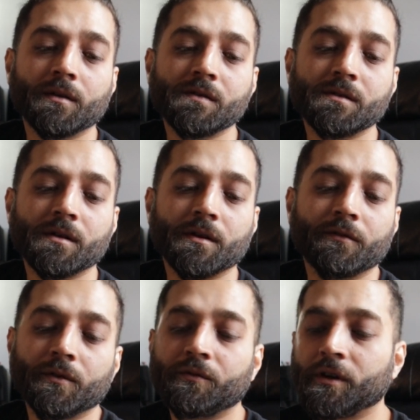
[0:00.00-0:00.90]
just
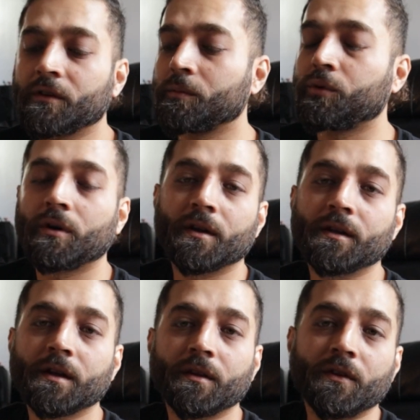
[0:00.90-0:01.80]
feel free to support
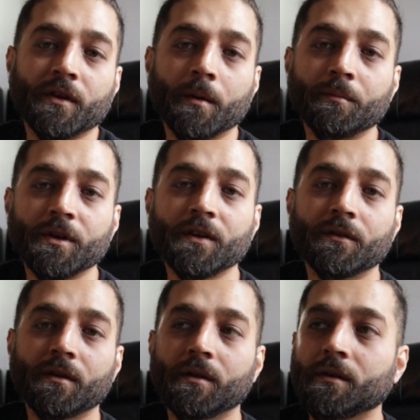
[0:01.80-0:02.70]
any of these
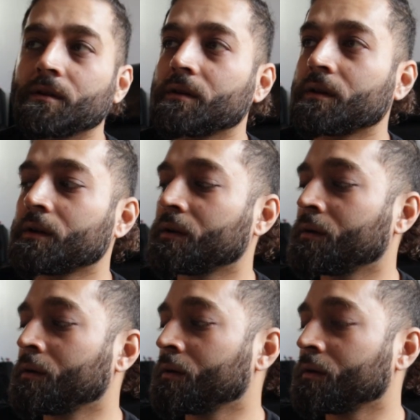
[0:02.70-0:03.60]
companies.
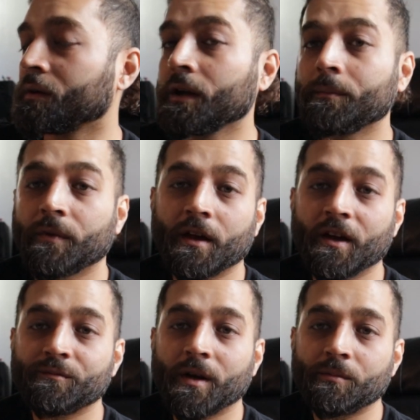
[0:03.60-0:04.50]
And yeah, they
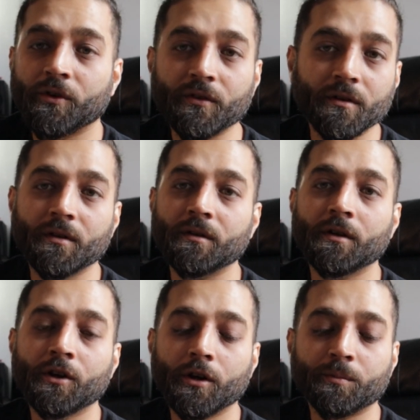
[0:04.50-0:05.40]
have my personal
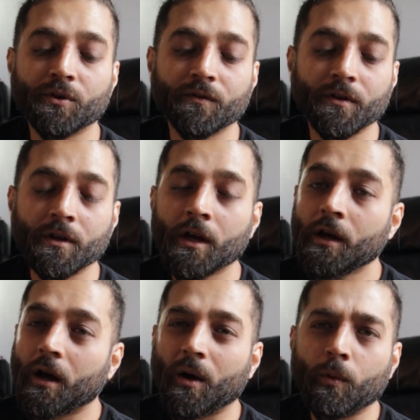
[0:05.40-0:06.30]
approval.
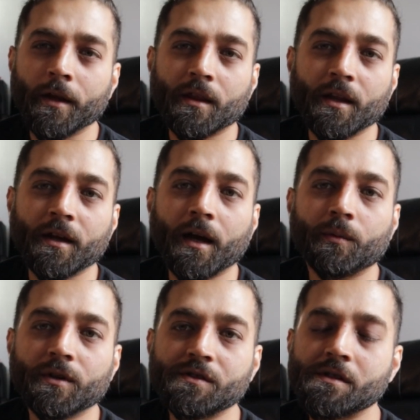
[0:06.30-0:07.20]
One thing I
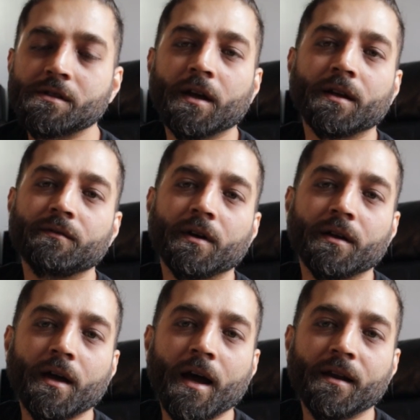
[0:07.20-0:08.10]
will just kind of
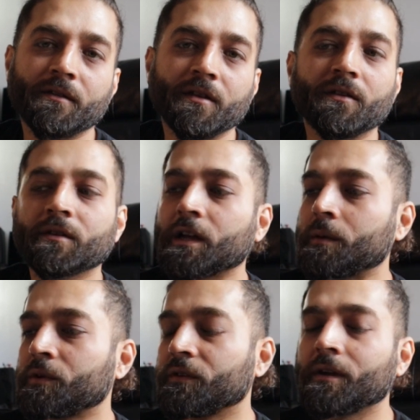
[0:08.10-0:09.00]
add as a
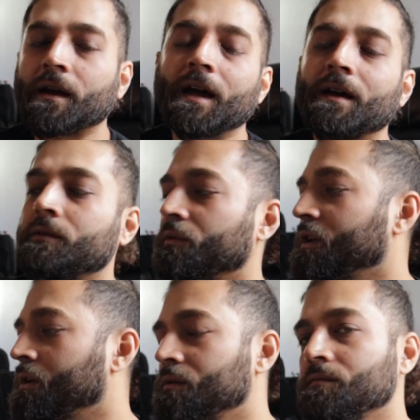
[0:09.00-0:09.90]
disclaimer is that I haven't
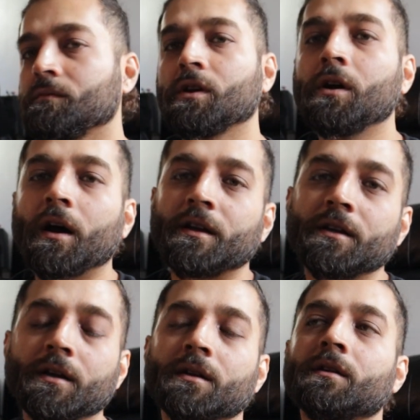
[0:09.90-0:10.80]
really gone
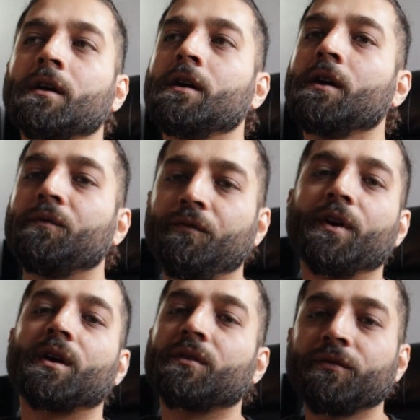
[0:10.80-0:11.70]
in and
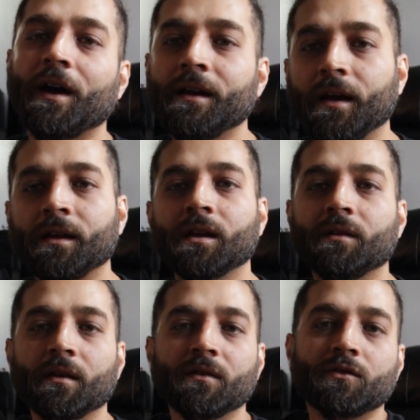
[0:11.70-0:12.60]
verified any
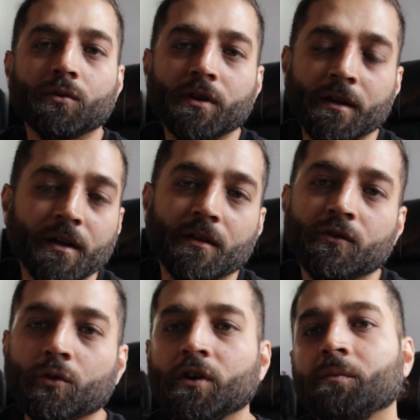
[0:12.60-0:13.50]
of the
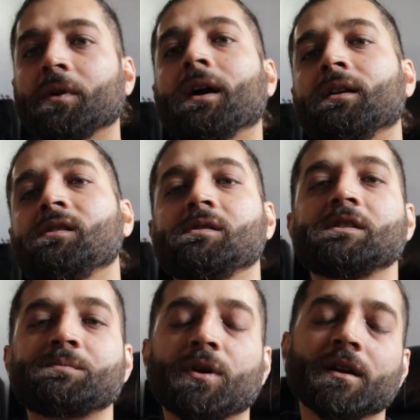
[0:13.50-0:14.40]
stories behind each of
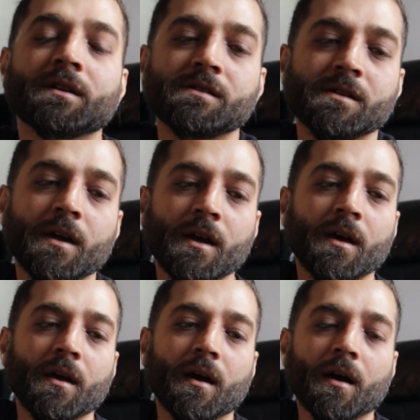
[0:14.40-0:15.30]
these products,
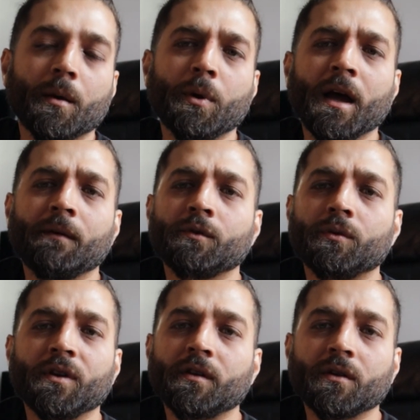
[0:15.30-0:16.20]
but I have no
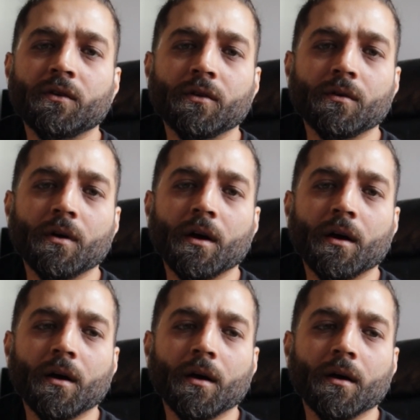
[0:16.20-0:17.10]
reason to
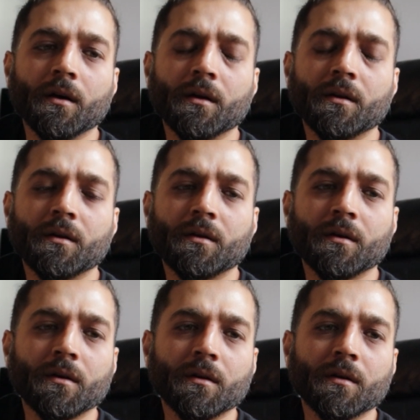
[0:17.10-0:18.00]

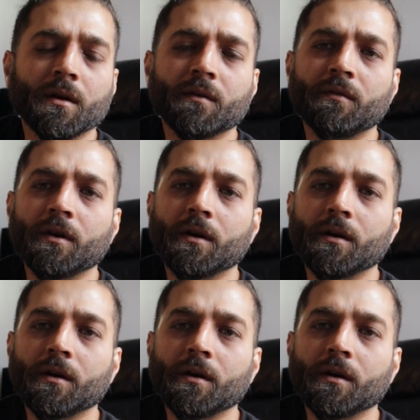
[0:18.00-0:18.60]
kind of